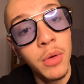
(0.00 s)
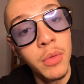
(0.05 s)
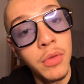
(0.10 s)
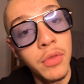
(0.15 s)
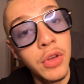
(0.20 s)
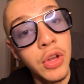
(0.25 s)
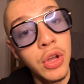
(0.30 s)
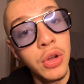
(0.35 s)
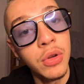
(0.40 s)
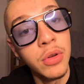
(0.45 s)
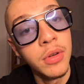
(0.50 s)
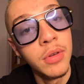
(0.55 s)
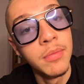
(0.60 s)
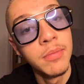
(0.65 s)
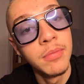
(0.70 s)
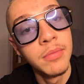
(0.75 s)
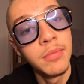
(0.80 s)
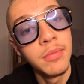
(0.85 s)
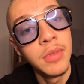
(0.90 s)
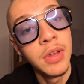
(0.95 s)
with you.
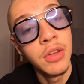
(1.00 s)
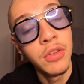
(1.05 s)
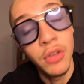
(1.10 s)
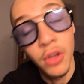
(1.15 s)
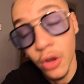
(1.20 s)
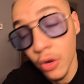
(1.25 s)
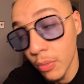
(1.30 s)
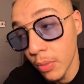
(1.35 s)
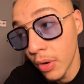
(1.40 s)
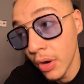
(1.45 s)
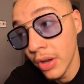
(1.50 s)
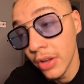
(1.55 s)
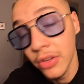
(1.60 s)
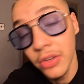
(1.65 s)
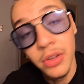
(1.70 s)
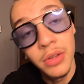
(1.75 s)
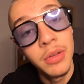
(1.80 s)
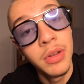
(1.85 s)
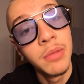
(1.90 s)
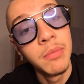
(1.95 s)
So
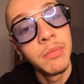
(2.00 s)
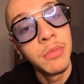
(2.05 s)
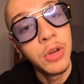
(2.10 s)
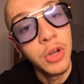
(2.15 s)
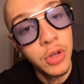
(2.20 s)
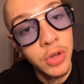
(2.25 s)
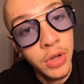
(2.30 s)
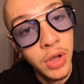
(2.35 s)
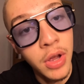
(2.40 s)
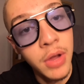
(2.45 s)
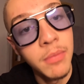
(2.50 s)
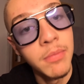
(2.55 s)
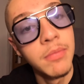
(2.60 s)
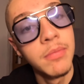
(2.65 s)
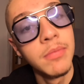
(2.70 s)
boys, good night.